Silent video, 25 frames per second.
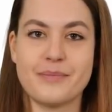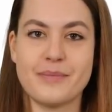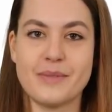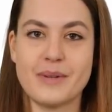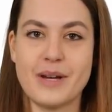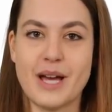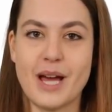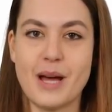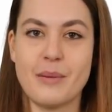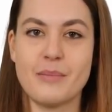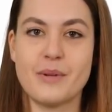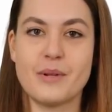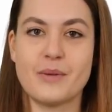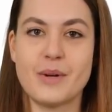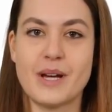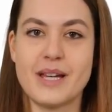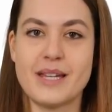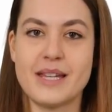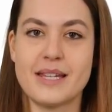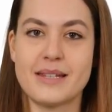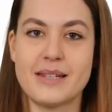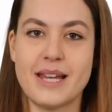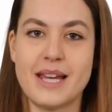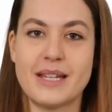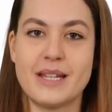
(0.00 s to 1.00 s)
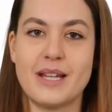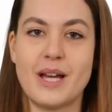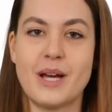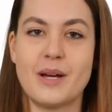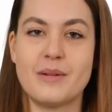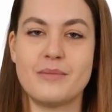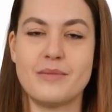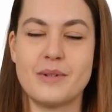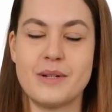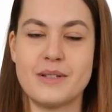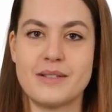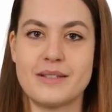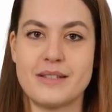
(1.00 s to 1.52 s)
Copywriting That
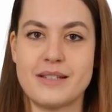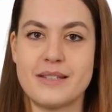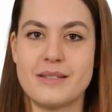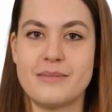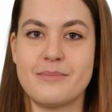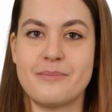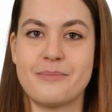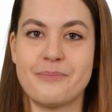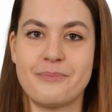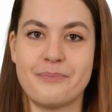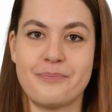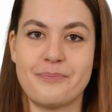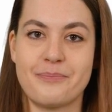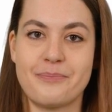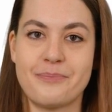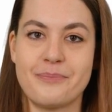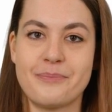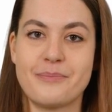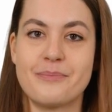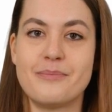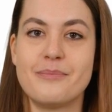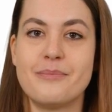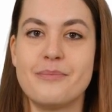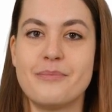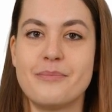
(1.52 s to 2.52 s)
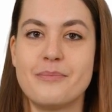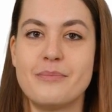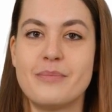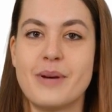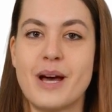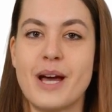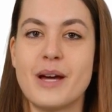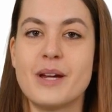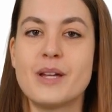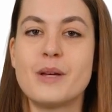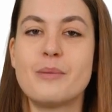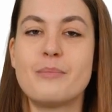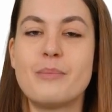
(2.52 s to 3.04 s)
Converts.
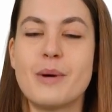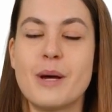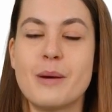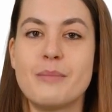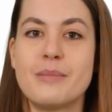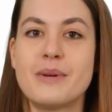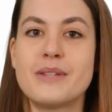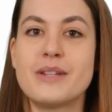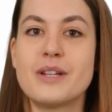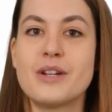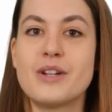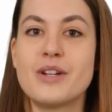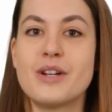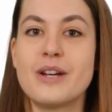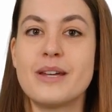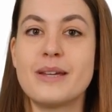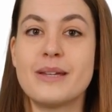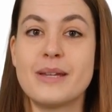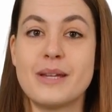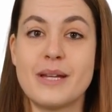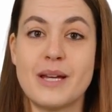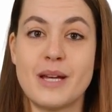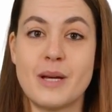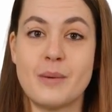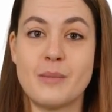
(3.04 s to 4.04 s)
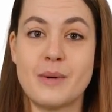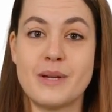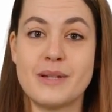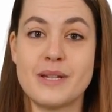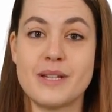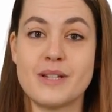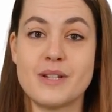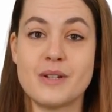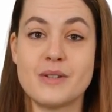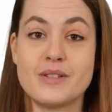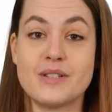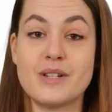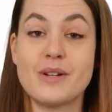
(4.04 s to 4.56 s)
Value proposition, when the
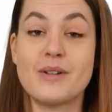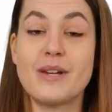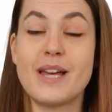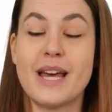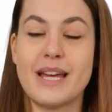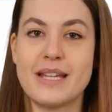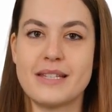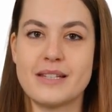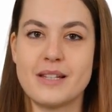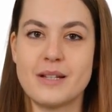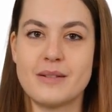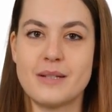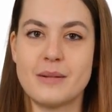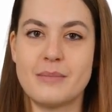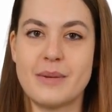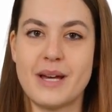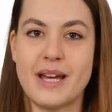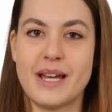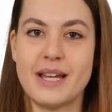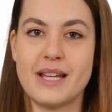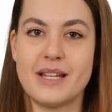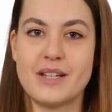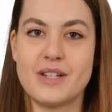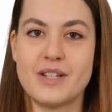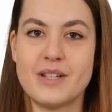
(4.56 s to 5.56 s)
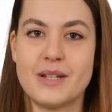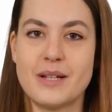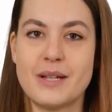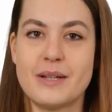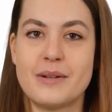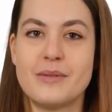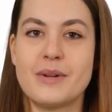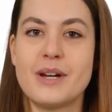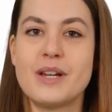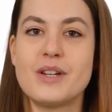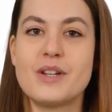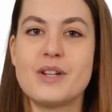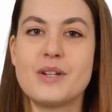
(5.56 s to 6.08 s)
user lands on the page,
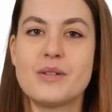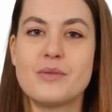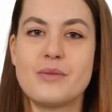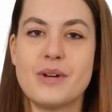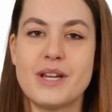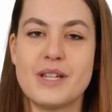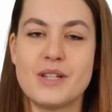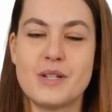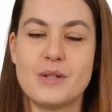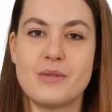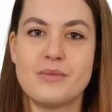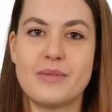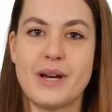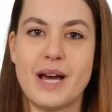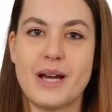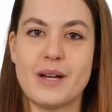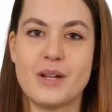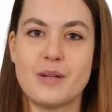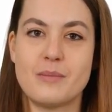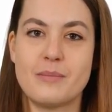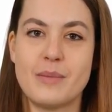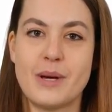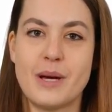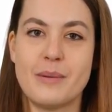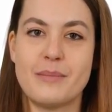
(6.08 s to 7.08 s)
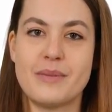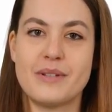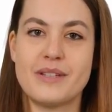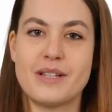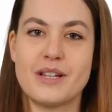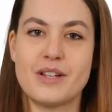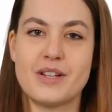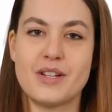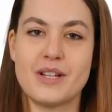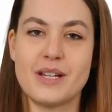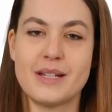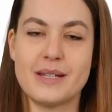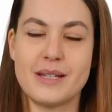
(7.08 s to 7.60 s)
they should read your value
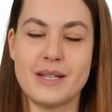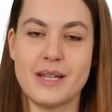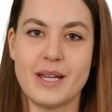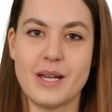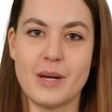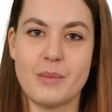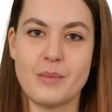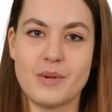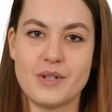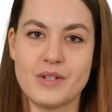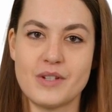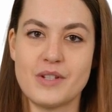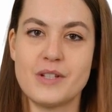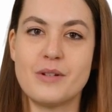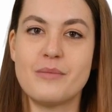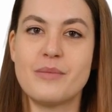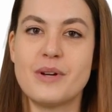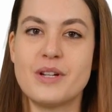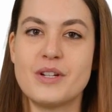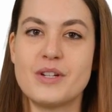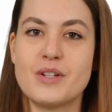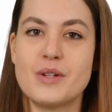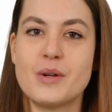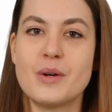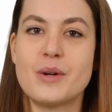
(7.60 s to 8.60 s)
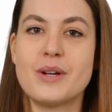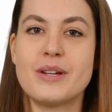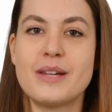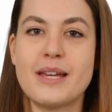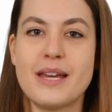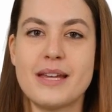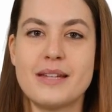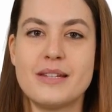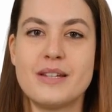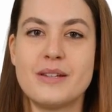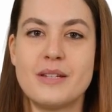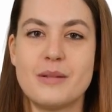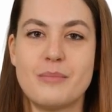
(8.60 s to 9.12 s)
proposition, which should be short
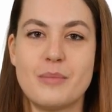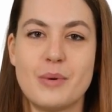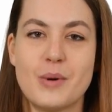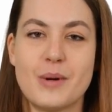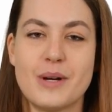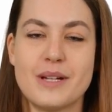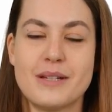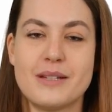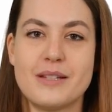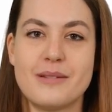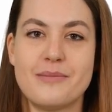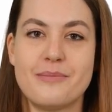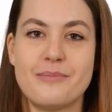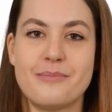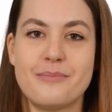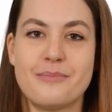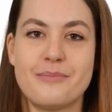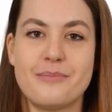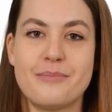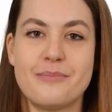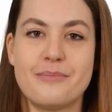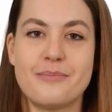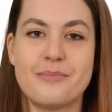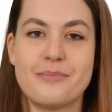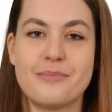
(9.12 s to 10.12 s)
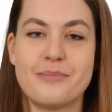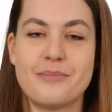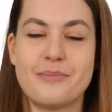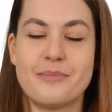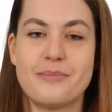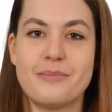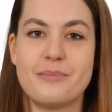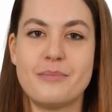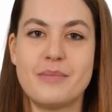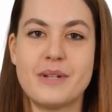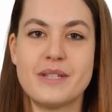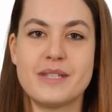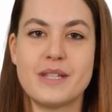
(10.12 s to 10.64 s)
and to the point.
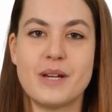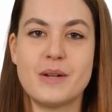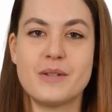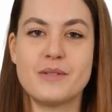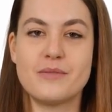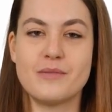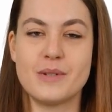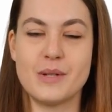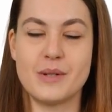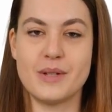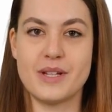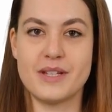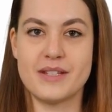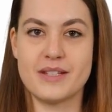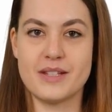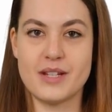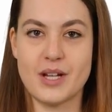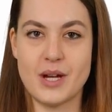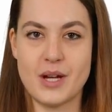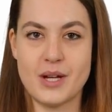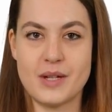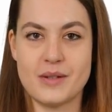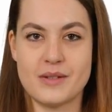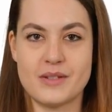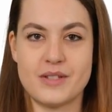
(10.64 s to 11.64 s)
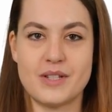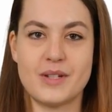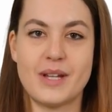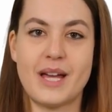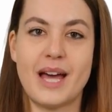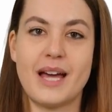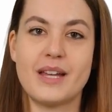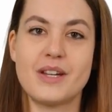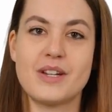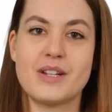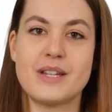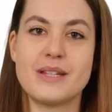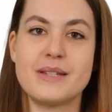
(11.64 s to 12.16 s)
Result-focused call to
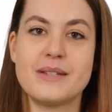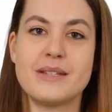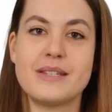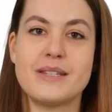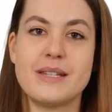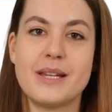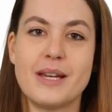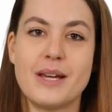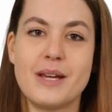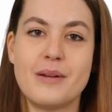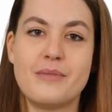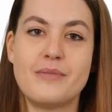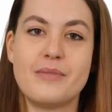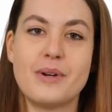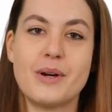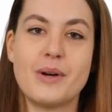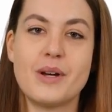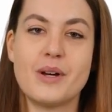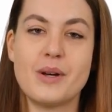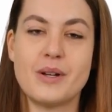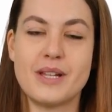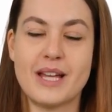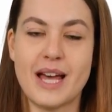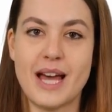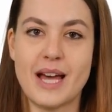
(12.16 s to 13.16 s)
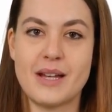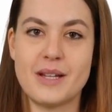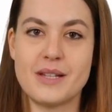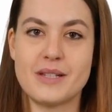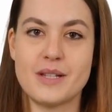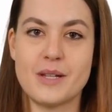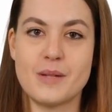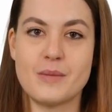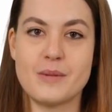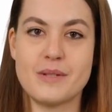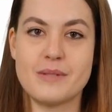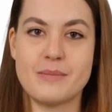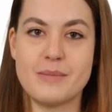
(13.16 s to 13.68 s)
actions, fill your
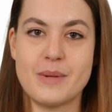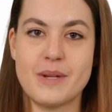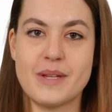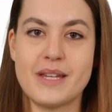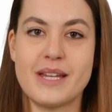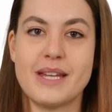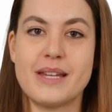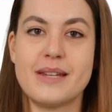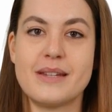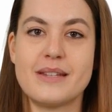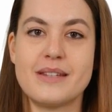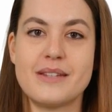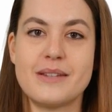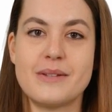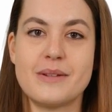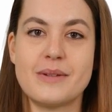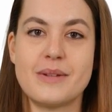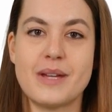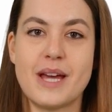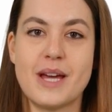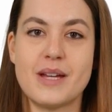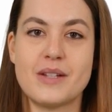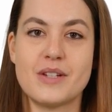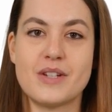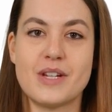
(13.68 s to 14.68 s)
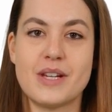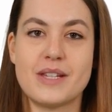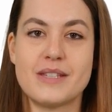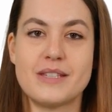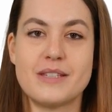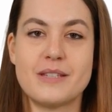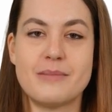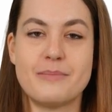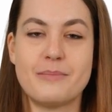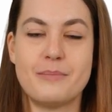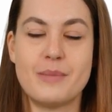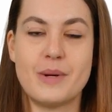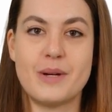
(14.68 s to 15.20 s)
calendar with bookings, not
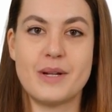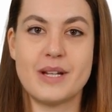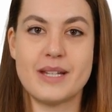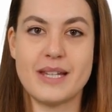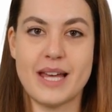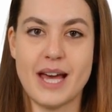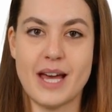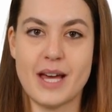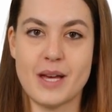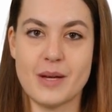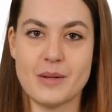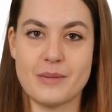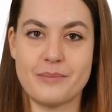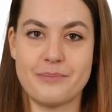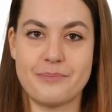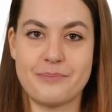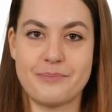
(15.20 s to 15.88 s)
just, book now.